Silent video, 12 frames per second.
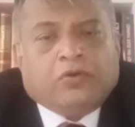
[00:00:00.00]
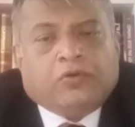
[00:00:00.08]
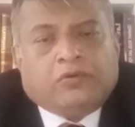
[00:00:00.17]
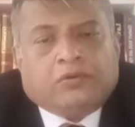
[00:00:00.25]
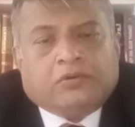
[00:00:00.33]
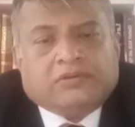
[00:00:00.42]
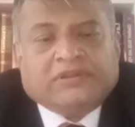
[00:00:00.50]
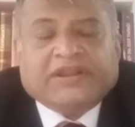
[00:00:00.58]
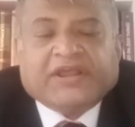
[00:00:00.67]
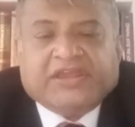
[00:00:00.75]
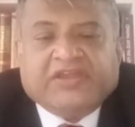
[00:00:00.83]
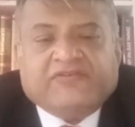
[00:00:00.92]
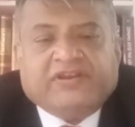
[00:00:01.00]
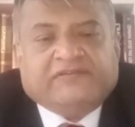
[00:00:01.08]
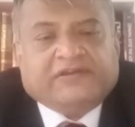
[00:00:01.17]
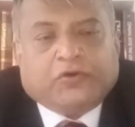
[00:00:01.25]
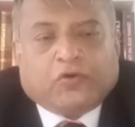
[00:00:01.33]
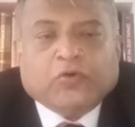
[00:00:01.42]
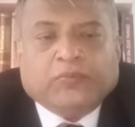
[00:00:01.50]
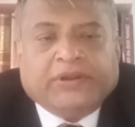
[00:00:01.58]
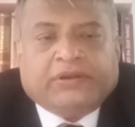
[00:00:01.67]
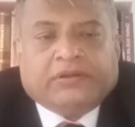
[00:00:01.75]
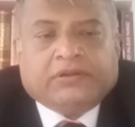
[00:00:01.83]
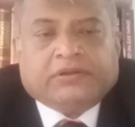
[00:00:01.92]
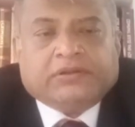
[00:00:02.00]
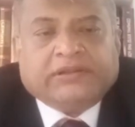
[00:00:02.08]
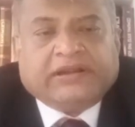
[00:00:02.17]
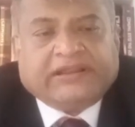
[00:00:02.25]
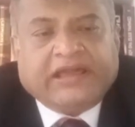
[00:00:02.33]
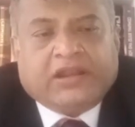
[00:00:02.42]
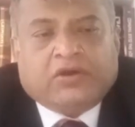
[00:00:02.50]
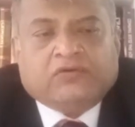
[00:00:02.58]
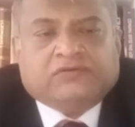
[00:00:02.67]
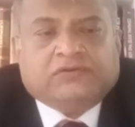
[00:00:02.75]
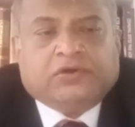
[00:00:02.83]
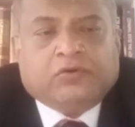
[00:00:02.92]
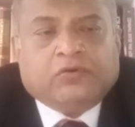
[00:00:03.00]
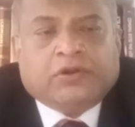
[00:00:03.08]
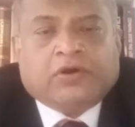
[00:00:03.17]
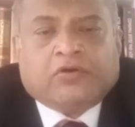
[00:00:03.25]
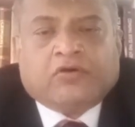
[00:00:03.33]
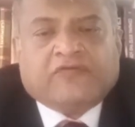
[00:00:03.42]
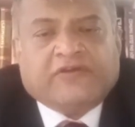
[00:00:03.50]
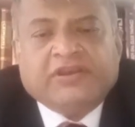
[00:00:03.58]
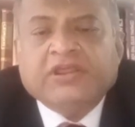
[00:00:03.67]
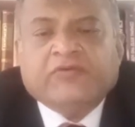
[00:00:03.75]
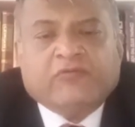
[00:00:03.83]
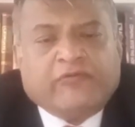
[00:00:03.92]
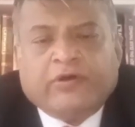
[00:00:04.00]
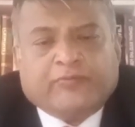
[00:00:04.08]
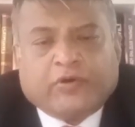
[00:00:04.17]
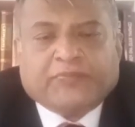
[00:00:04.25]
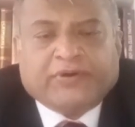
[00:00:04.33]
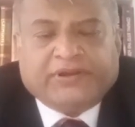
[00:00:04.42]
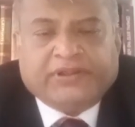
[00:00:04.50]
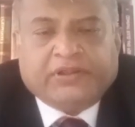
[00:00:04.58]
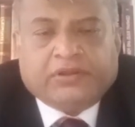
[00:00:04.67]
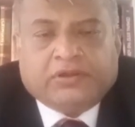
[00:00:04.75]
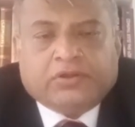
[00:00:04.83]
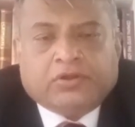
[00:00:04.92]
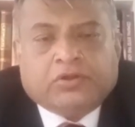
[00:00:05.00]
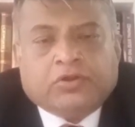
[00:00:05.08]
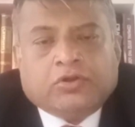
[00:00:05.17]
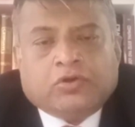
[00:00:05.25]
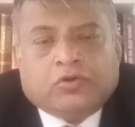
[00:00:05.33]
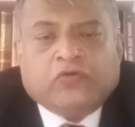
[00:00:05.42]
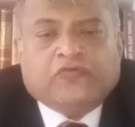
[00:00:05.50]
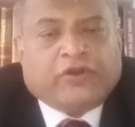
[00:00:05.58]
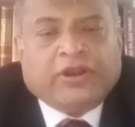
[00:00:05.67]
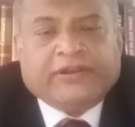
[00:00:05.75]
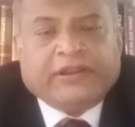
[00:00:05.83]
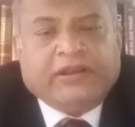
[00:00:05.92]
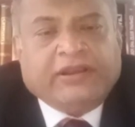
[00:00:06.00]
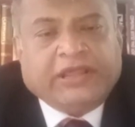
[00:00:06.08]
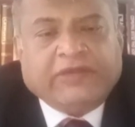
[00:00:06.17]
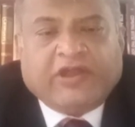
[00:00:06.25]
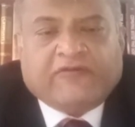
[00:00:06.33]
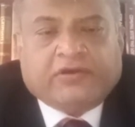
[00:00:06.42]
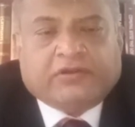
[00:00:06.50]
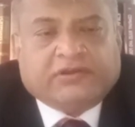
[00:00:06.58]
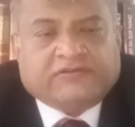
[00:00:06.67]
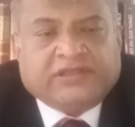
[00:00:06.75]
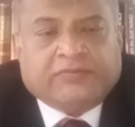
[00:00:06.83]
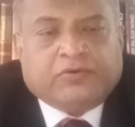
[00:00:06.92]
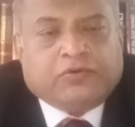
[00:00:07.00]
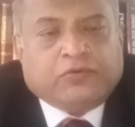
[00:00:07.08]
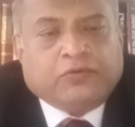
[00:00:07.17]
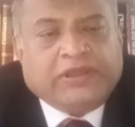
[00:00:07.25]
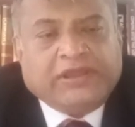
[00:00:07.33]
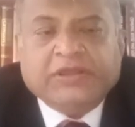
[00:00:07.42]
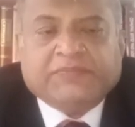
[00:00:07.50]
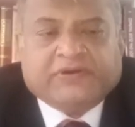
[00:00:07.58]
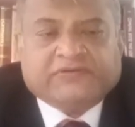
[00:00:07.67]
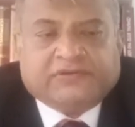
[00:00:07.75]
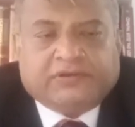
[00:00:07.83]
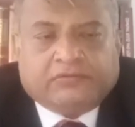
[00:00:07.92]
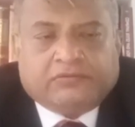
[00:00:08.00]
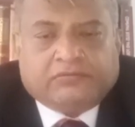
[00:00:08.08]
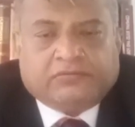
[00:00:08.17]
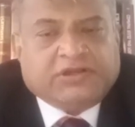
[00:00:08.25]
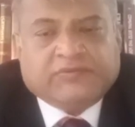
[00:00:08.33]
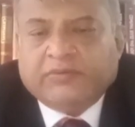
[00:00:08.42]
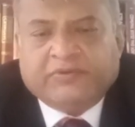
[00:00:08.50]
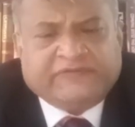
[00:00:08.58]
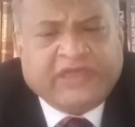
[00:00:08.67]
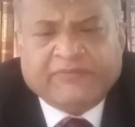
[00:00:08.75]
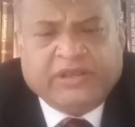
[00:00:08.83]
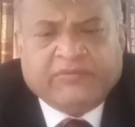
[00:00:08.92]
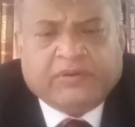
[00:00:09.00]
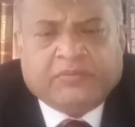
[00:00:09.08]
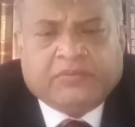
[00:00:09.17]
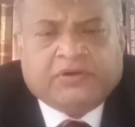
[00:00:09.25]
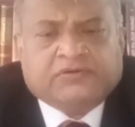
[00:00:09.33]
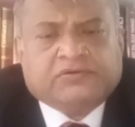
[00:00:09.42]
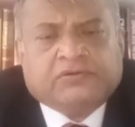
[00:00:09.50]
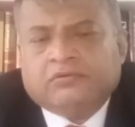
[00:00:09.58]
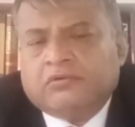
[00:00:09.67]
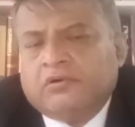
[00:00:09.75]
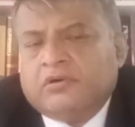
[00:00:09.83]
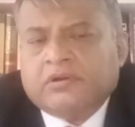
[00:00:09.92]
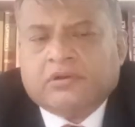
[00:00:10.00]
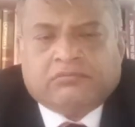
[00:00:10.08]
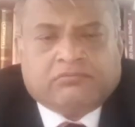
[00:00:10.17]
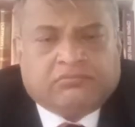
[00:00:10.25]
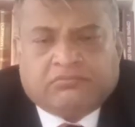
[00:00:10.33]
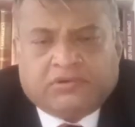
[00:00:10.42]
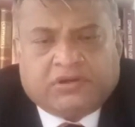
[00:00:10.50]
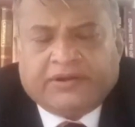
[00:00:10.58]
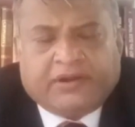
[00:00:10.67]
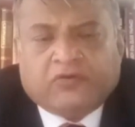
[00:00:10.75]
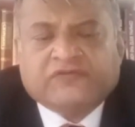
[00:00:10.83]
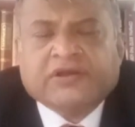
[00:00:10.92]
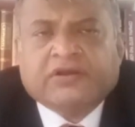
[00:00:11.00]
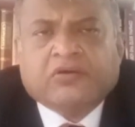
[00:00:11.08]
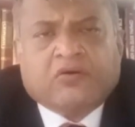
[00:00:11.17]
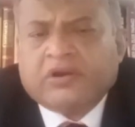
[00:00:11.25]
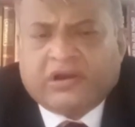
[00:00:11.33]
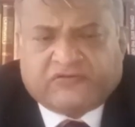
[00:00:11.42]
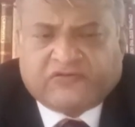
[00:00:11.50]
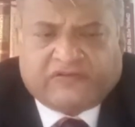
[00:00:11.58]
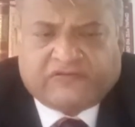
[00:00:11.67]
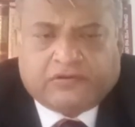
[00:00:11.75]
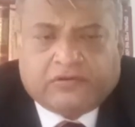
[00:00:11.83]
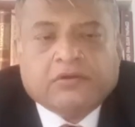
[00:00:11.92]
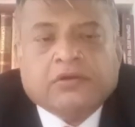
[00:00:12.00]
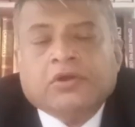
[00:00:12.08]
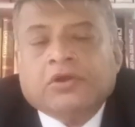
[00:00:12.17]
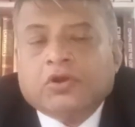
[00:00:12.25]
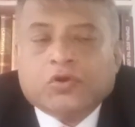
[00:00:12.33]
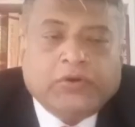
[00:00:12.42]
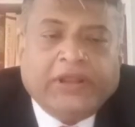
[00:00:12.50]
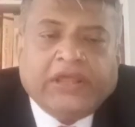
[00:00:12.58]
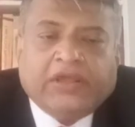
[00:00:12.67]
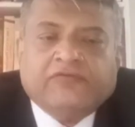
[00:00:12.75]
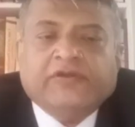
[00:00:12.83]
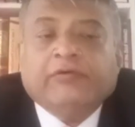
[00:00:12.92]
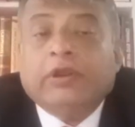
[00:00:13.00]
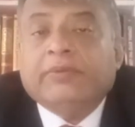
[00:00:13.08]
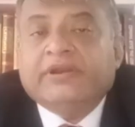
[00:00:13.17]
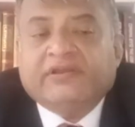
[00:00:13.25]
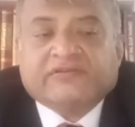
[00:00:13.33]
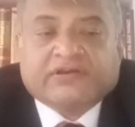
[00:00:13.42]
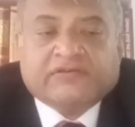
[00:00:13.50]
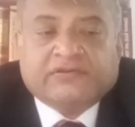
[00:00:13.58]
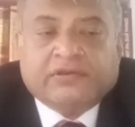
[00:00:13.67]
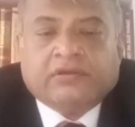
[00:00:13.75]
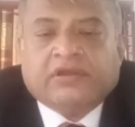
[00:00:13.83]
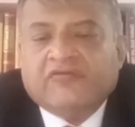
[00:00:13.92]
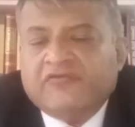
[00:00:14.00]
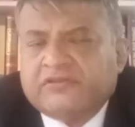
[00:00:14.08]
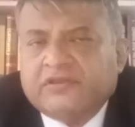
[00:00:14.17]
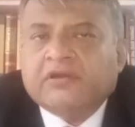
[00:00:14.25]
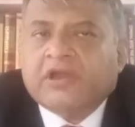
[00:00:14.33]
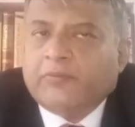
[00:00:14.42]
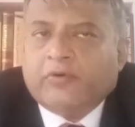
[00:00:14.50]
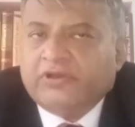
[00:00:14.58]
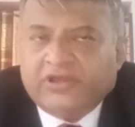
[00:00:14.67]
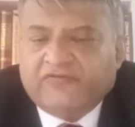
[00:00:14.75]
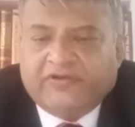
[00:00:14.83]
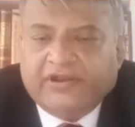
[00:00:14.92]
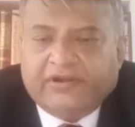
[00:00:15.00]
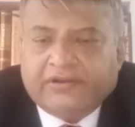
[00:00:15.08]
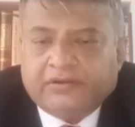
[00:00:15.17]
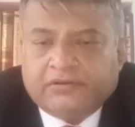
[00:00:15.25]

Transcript: know that a gift deed is a document that allows the owner of any immovable property to voluntarily give away the same to any person. It may be family members or an outsider or a trust. Today, we will be discussing everything about gift deed.